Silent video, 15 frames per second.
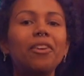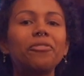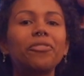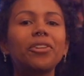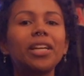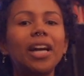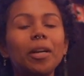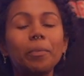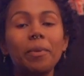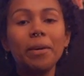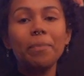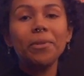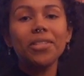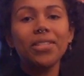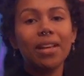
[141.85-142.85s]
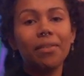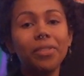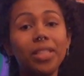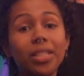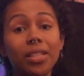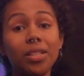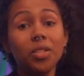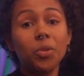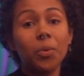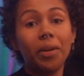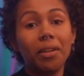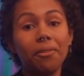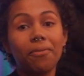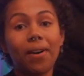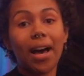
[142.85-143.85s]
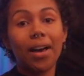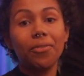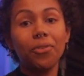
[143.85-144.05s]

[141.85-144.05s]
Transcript: For young people 17 to 25